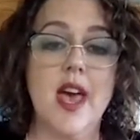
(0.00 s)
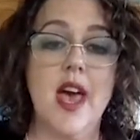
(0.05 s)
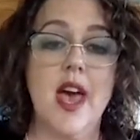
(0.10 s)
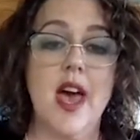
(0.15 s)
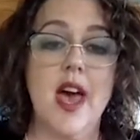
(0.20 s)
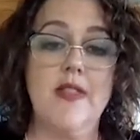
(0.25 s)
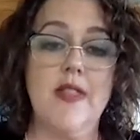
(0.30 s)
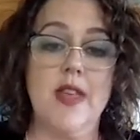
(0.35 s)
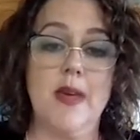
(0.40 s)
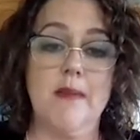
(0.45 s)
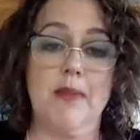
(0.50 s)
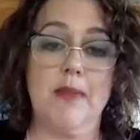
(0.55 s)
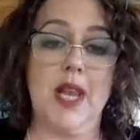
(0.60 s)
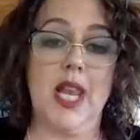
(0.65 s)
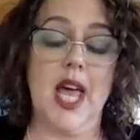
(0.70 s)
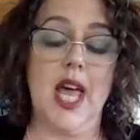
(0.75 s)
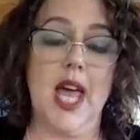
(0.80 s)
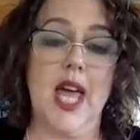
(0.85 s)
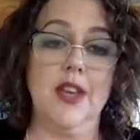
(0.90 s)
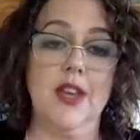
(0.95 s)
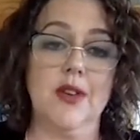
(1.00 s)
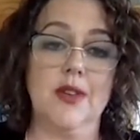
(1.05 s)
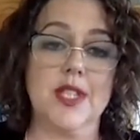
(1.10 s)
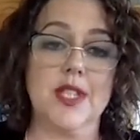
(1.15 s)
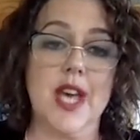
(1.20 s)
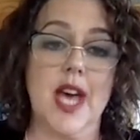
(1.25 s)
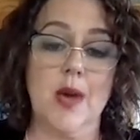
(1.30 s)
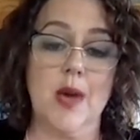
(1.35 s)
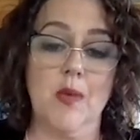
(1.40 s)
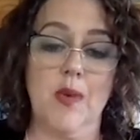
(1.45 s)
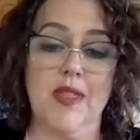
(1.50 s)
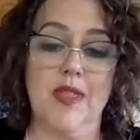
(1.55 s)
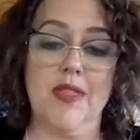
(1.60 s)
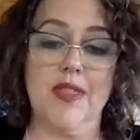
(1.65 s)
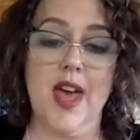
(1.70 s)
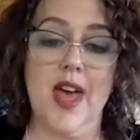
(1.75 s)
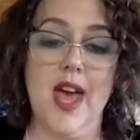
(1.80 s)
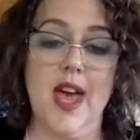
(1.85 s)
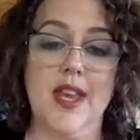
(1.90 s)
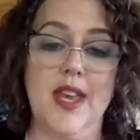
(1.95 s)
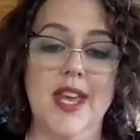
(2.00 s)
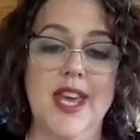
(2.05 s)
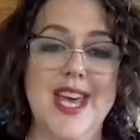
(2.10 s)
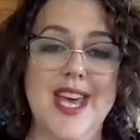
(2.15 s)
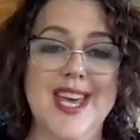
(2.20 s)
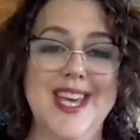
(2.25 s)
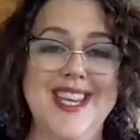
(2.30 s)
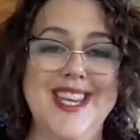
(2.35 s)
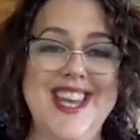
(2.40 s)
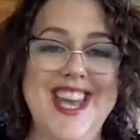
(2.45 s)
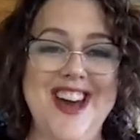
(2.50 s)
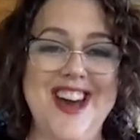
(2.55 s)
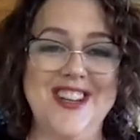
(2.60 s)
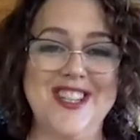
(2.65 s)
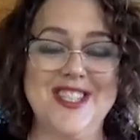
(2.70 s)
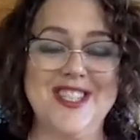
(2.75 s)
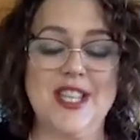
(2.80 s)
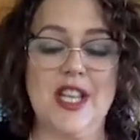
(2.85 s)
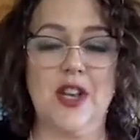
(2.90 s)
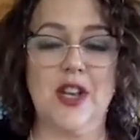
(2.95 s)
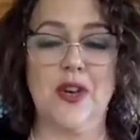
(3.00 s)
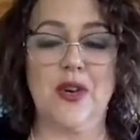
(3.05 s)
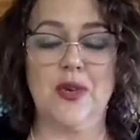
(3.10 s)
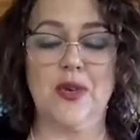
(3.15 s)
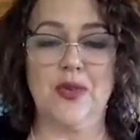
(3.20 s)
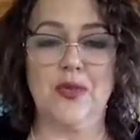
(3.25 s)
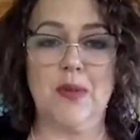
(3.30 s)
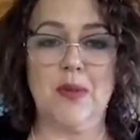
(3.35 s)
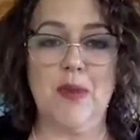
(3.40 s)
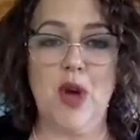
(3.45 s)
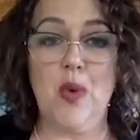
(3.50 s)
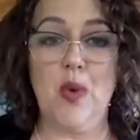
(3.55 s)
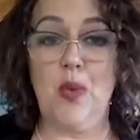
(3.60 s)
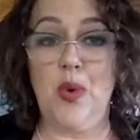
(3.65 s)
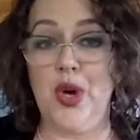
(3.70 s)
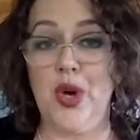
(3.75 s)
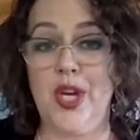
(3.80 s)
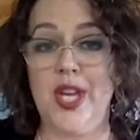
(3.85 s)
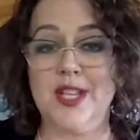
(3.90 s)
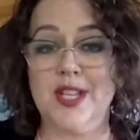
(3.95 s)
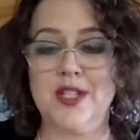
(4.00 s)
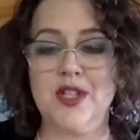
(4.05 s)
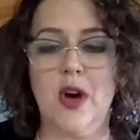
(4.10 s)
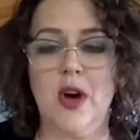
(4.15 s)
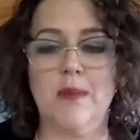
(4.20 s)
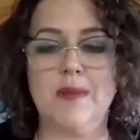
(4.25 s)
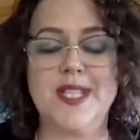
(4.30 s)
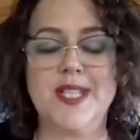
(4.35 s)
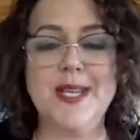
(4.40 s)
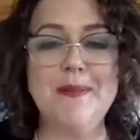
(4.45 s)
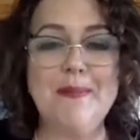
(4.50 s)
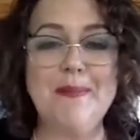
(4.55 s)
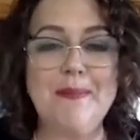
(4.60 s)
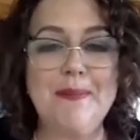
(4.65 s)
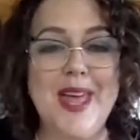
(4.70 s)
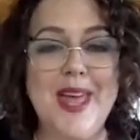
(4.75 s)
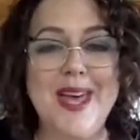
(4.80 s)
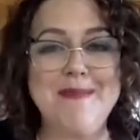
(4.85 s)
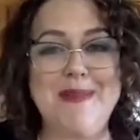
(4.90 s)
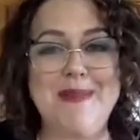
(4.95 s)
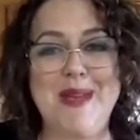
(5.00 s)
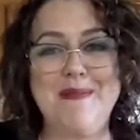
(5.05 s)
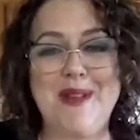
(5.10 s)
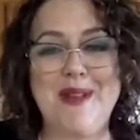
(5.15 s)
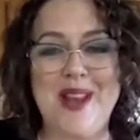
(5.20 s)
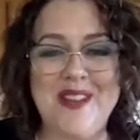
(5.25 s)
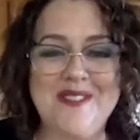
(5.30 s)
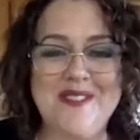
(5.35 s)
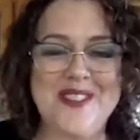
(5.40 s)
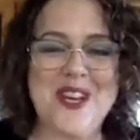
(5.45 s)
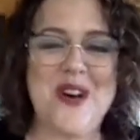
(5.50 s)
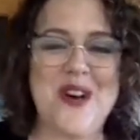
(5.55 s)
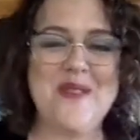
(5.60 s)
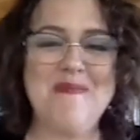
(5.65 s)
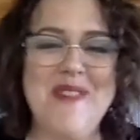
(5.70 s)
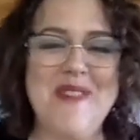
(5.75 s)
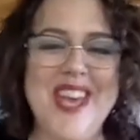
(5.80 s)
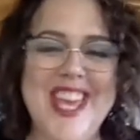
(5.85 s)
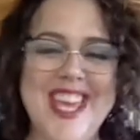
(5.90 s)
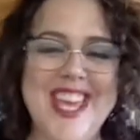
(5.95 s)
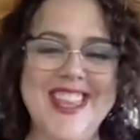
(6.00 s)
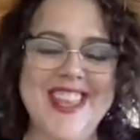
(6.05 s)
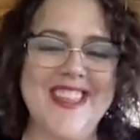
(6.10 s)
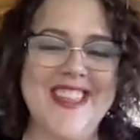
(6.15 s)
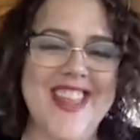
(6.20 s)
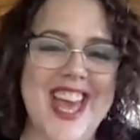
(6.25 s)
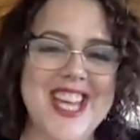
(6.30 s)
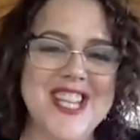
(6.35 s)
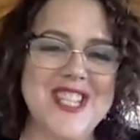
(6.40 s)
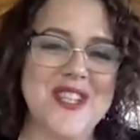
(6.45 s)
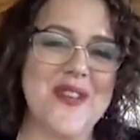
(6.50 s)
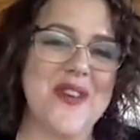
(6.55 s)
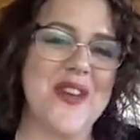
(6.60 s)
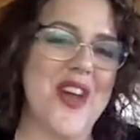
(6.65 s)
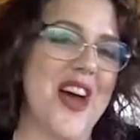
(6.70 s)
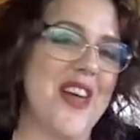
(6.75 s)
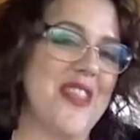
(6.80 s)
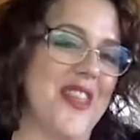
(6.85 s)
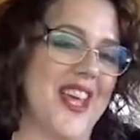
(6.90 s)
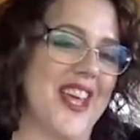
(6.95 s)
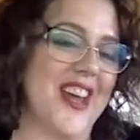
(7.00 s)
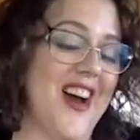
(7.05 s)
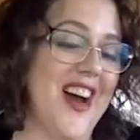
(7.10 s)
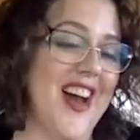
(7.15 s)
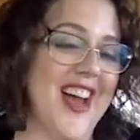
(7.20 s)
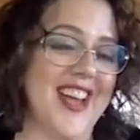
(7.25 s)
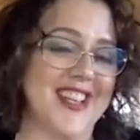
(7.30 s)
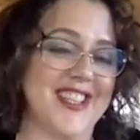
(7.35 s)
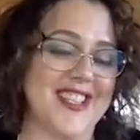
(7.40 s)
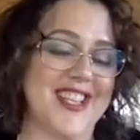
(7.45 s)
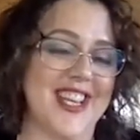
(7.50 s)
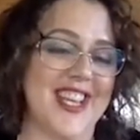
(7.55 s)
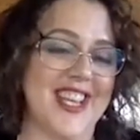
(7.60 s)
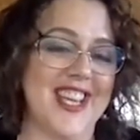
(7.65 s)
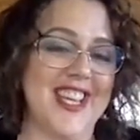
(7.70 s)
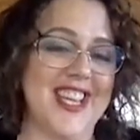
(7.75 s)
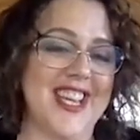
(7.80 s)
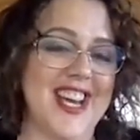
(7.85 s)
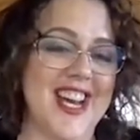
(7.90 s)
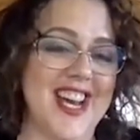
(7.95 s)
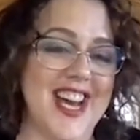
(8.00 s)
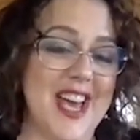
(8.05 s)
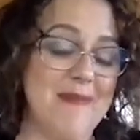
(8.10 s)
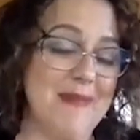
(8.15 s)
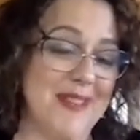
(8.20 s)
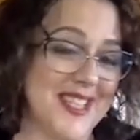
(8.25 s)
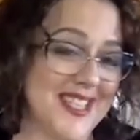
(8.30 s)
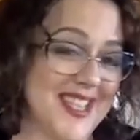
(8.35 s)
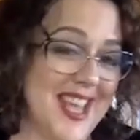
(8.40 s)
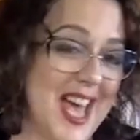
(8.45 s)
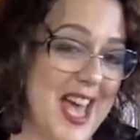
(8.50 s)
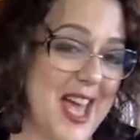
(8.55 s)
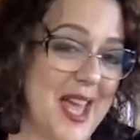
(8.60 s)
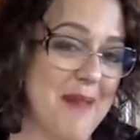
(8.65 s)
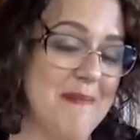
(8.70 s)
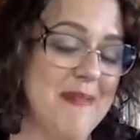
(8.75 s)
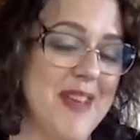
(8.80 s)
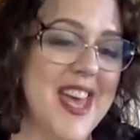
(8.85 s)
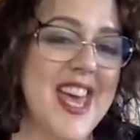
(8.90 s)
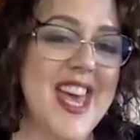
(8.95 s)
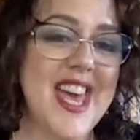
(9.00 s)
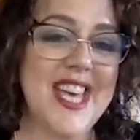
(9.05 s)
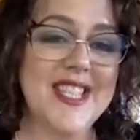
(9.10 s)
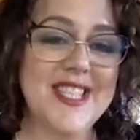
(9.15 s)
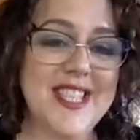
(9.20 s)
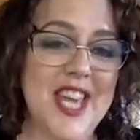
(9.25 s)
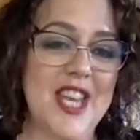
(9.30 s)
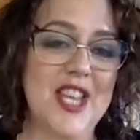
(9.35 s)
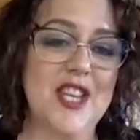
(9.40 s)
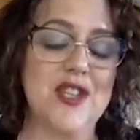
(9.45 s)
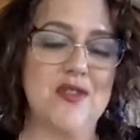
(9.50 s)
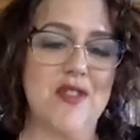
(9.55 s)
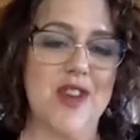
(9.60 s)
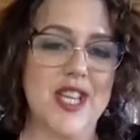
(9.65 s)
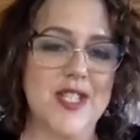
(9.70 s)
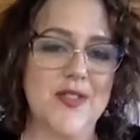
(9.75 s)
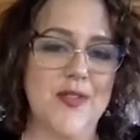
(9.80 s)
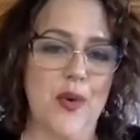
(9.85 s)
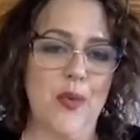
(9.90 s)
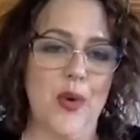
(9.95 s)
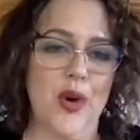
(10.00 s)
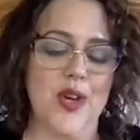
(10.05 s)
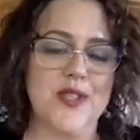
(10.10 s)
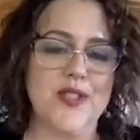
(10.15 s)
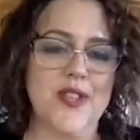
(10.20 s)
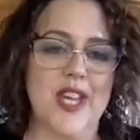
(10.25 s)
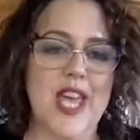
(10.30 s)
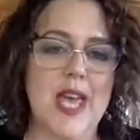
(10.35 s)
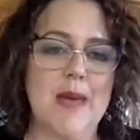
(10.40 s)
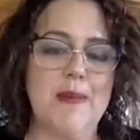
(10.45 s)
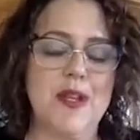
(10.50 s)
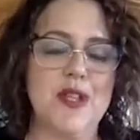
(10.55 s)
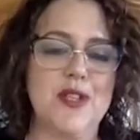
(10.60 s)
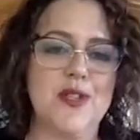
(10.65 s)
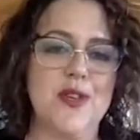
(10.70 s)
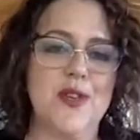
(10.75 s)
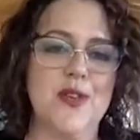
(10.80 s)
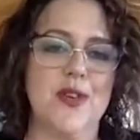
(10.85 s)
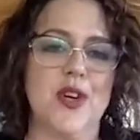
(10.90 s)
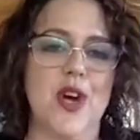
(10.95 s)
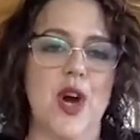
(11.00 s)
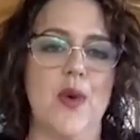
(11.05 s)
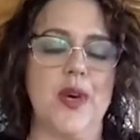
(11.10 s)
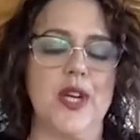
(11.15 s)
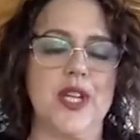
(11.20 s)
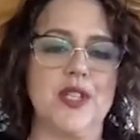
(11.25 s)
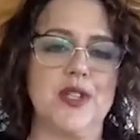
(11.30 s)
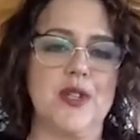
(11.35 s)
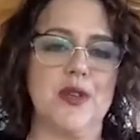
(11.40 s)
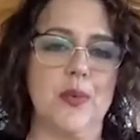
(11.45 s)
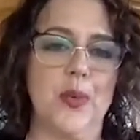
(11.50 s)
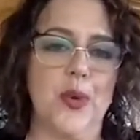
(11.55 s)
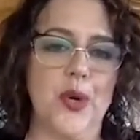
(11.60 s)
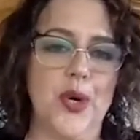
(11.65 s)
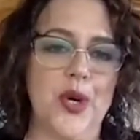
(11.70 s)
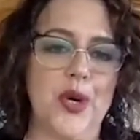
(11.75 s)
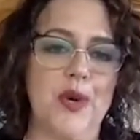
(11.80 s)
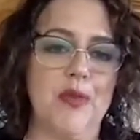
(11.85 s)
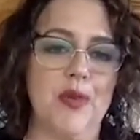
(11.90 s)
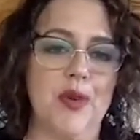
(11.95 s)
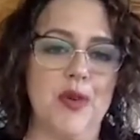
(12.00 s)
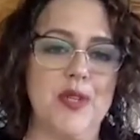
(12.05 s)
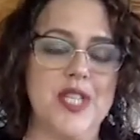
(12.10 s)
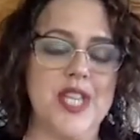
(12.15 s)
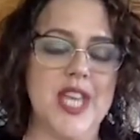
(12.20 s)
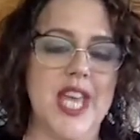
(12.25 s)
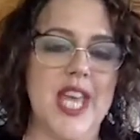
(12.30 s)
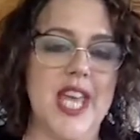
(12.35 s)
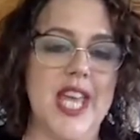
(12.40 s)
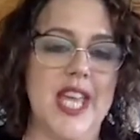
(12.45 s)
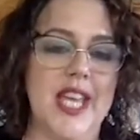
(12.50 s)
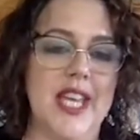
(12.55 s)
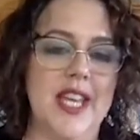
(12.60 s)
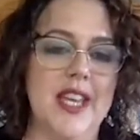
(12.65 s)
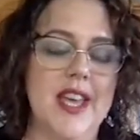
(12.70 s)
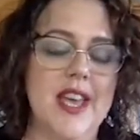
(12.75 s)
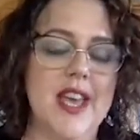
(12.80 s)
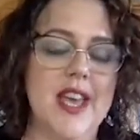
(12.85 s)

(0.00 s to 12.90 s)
and then plan your day with that. Now, just a little remote working top tip that people have told me that they do, and I think I actually am the same, is getting dressed for work. So keeping to your going to work routine,